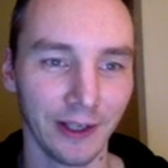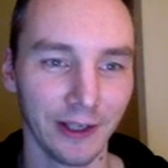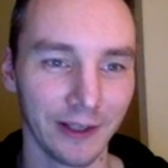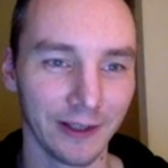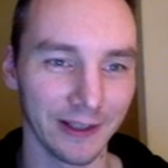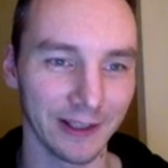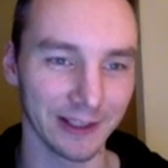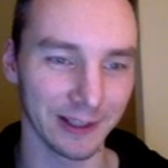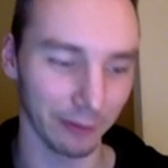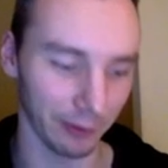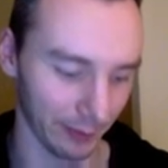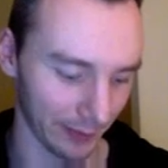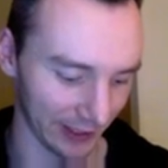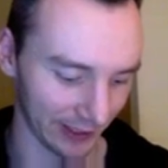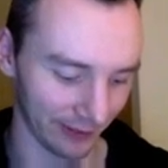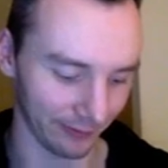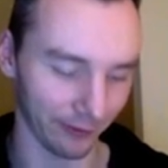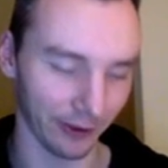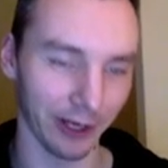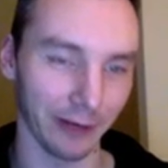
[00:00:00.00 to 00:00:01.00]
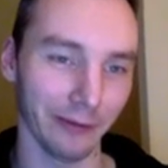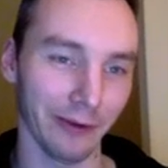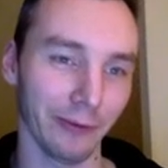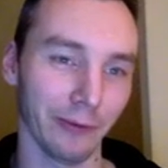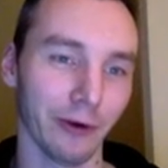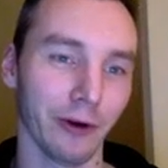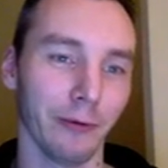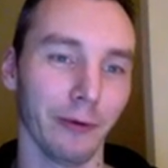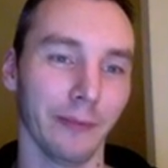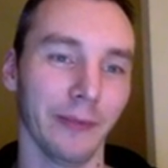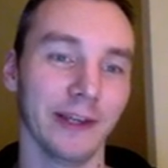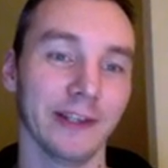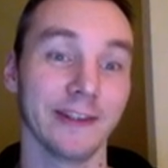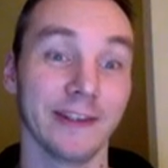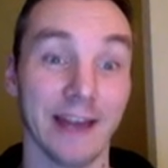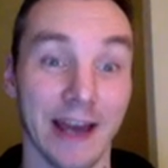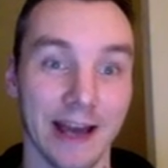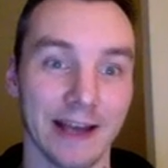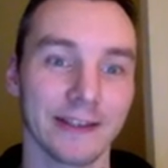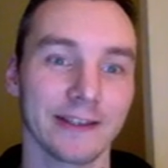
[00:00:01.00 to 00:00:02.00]
That's going to be the basic frame, and then we'll copy and paste
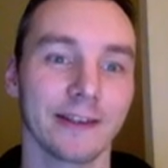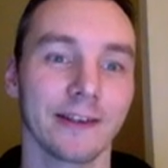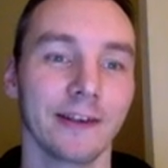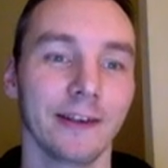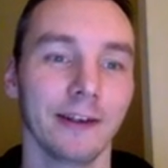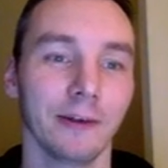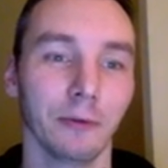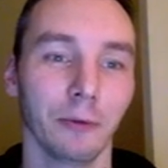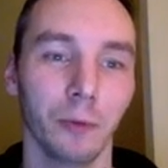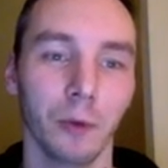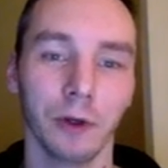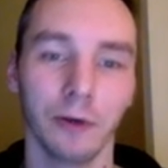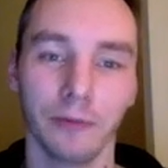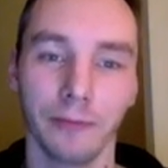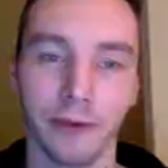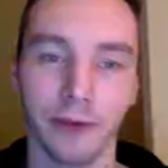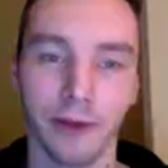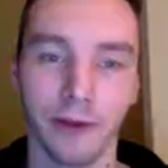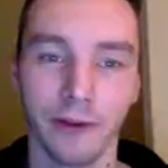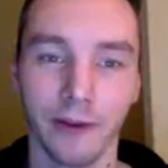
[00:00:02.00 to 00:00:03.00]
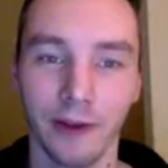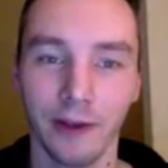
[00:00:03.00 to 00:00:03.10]
that and we'll work from there.